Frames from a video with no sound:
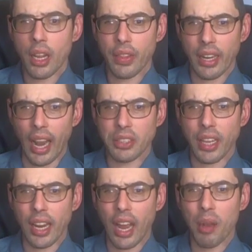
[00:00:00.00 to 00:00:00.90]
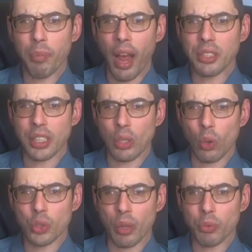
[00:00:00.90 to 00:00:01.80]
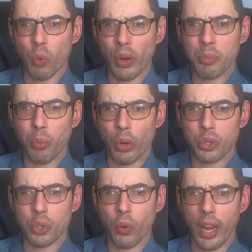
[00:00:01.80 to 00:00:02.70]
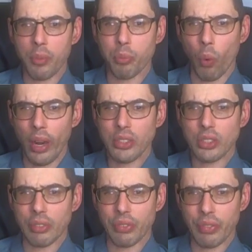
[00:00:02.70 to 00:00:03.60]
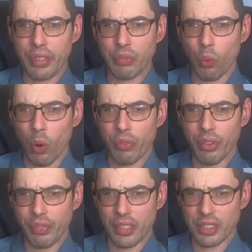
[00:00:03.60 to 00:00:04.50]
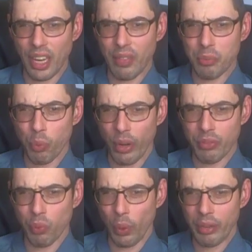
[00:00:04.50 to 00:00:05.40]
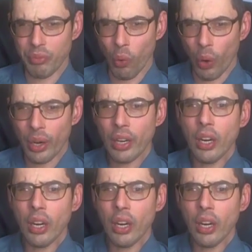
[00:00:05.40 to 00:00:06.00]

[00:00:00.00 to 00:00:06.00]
The Nasdaq Composite closed up 20.28 points to 5457.44, or